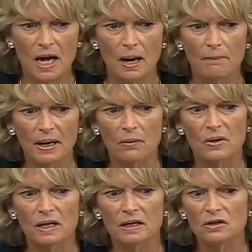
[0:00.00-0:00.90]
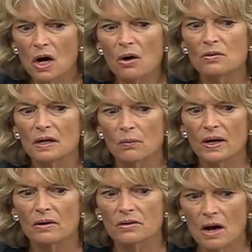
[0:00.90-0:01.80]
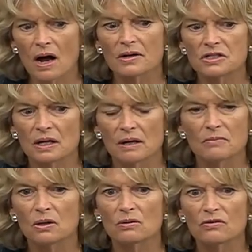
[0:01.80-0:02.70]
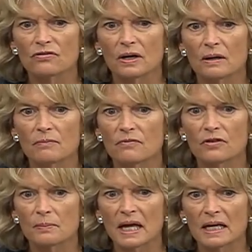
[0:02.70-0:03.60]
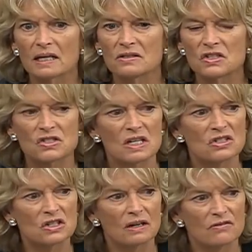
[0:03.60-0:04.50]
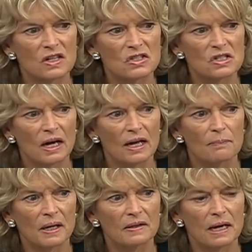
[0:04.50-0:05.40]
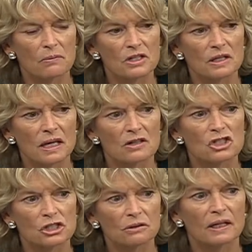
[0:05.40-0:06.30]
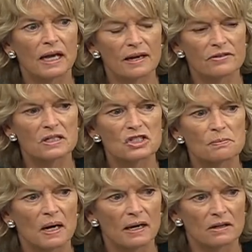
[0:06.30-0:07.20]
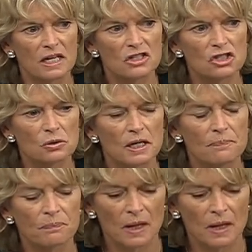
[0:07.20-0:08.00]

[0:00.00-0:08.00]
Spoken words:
But we know that we are not immune from any disease of this type, and that is surely evidenced by our history.